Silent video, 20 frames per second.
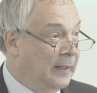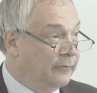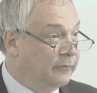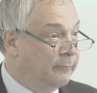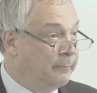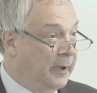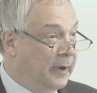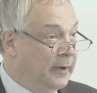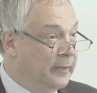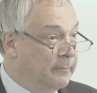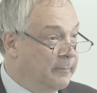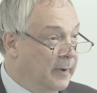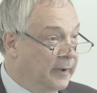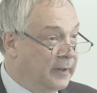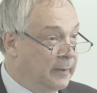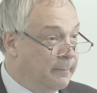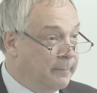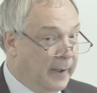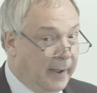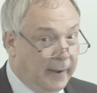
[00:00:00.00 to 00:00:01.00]
had to pay the
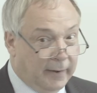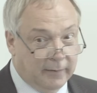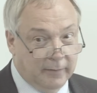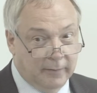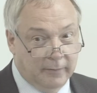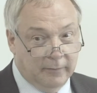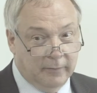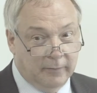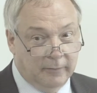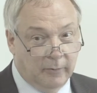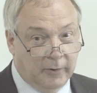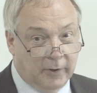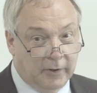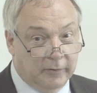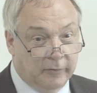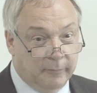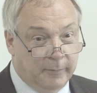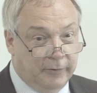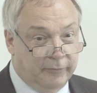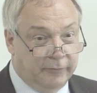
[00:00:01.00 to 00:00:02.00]
money back, you're
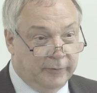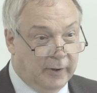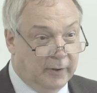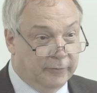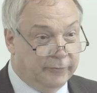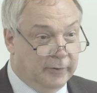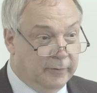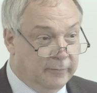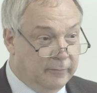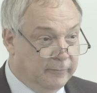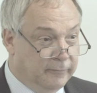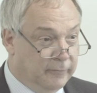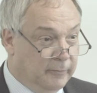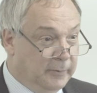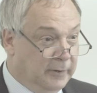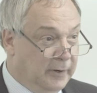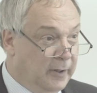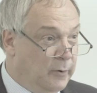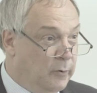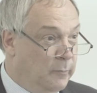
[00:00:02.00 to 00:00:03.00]
going to be starting
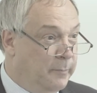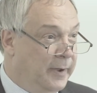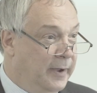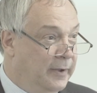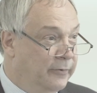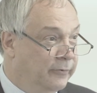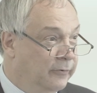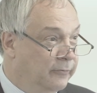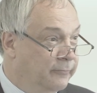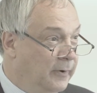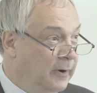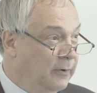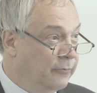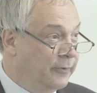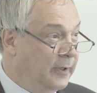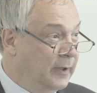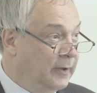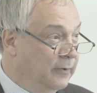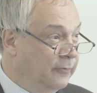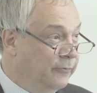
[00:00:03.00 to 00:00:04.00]
from a low base as far as
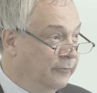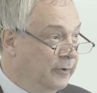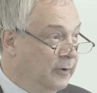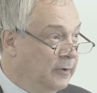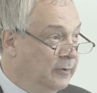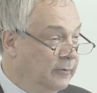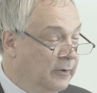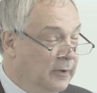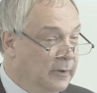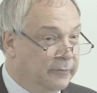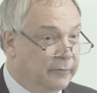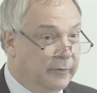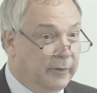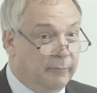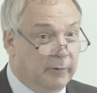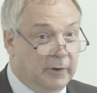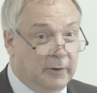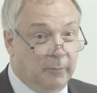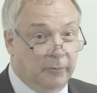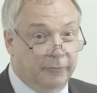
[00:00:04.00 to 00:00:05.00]
they're concerned. Do they
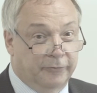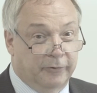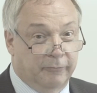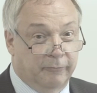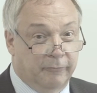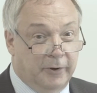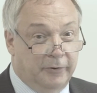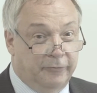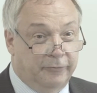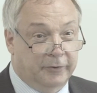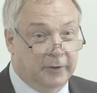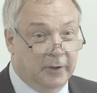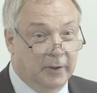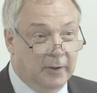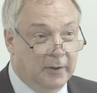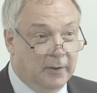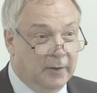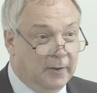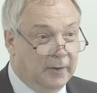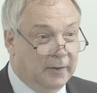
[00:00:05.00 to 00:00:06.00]
really want to risk
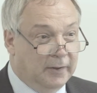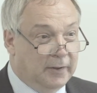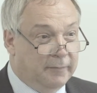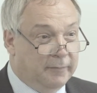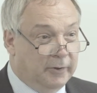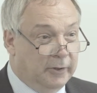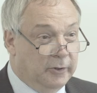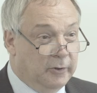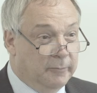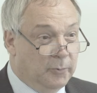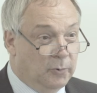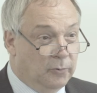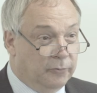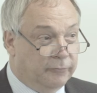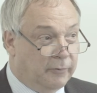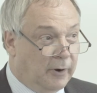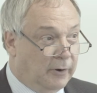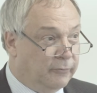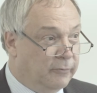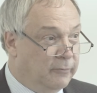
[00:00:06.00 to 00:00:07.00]
giving you more
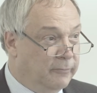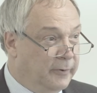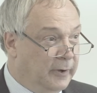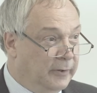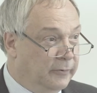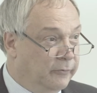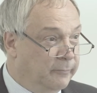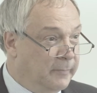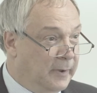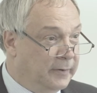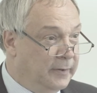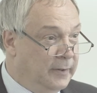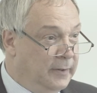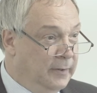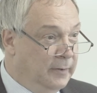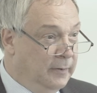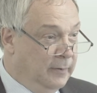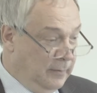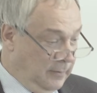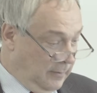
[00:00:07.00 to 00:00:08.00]
structural funds
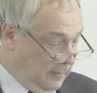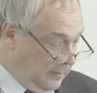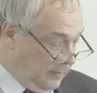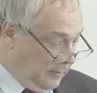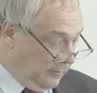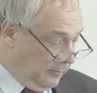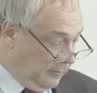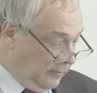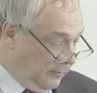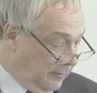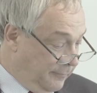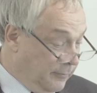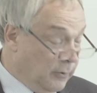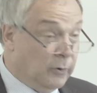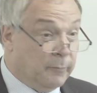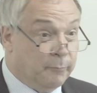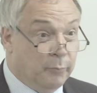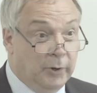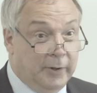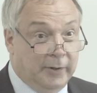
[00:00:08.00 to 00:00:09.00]
money? If you've
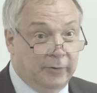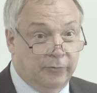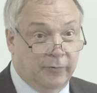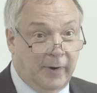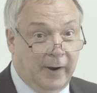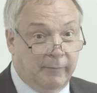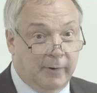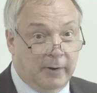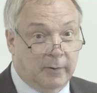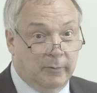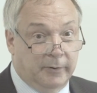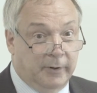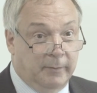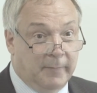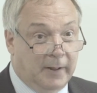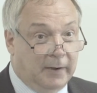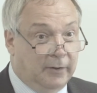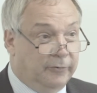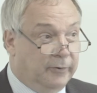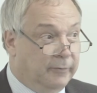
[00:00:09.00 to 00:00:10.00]
got a brilliant track record
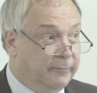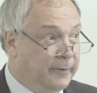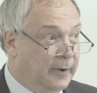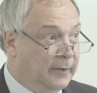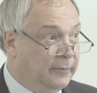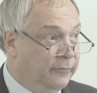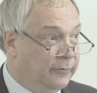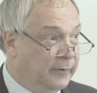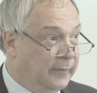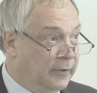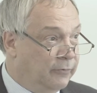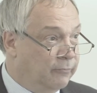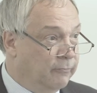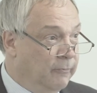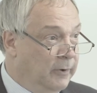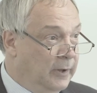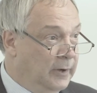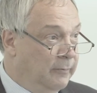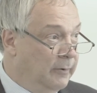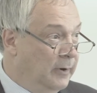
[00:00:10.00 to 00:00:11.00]
in managing funds, then that's
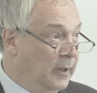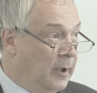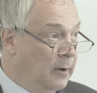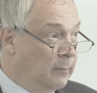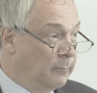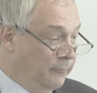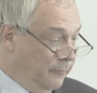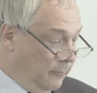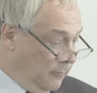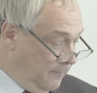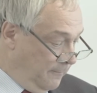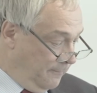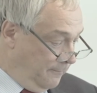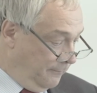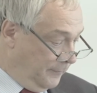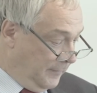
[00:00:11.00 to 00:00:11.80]
really, really helpful.